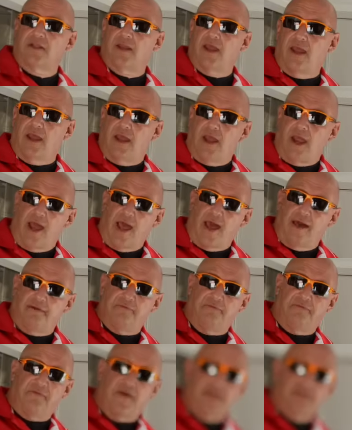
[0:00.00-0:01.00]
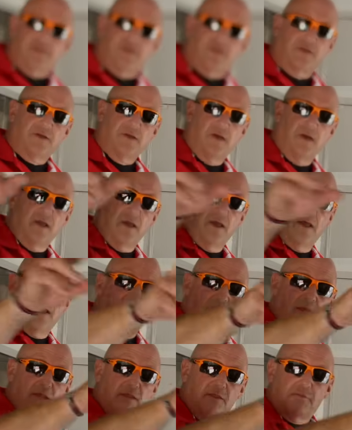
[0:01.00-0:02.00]
to have vents
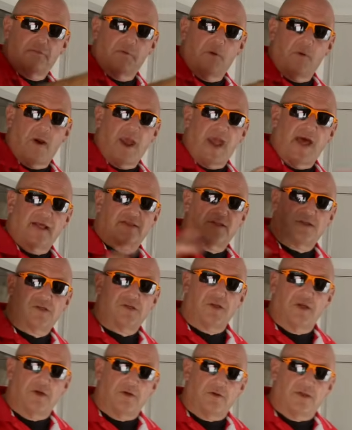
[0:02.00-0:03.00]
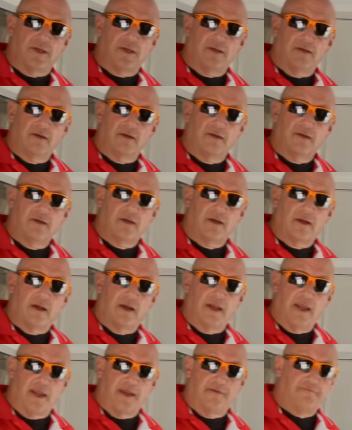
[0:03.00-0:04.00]
throughout the ceiling
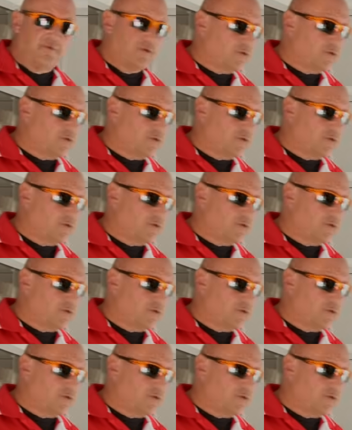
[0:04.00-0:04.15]
if